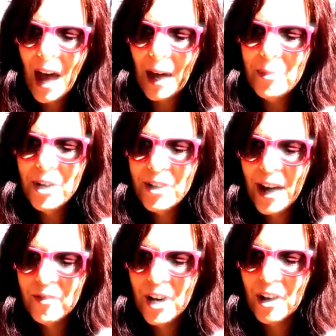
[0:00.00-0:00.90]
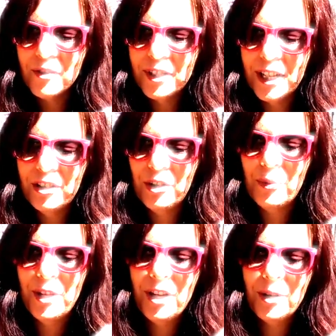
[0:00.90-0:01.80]
I'm here to have a
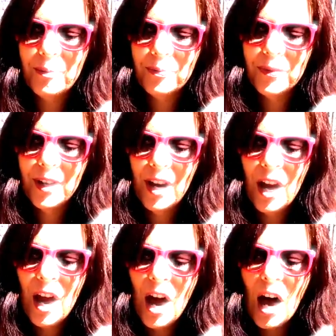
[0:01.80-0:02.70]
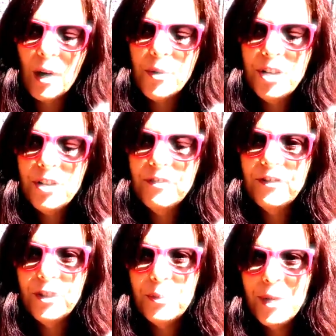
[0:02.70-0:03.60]
conversation with you. I want you to
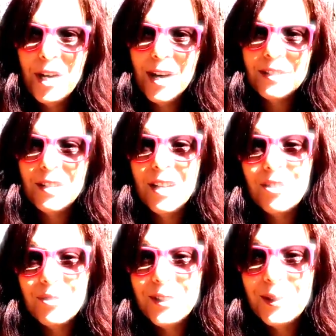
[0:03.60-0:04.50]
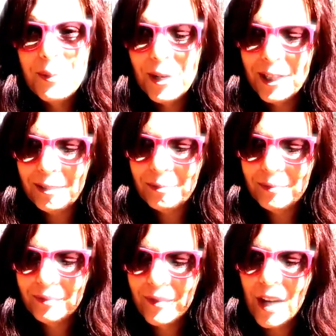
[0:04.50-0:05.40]
view me as a kindred spirit,
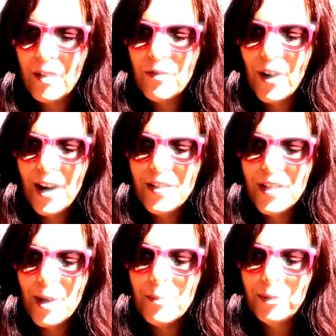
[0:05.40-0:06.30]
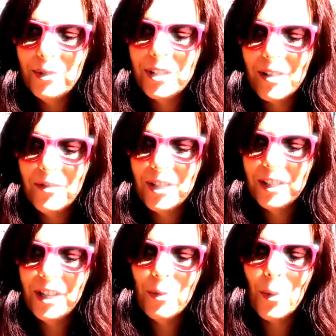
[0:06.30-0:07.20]
a friend that most
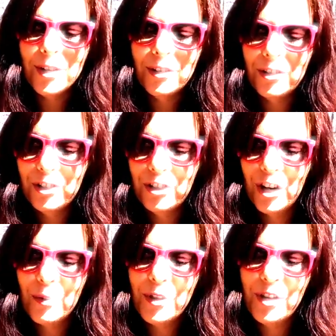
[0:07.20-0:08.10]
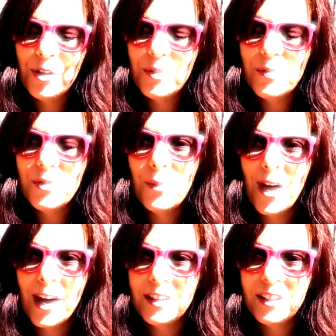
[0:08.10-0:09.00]
definitely wants to share with you the
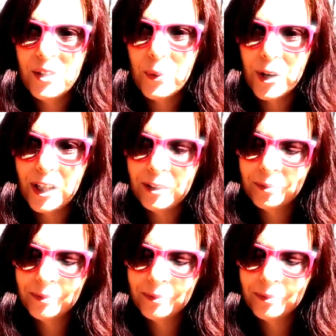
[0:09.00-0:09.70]
way I see the world.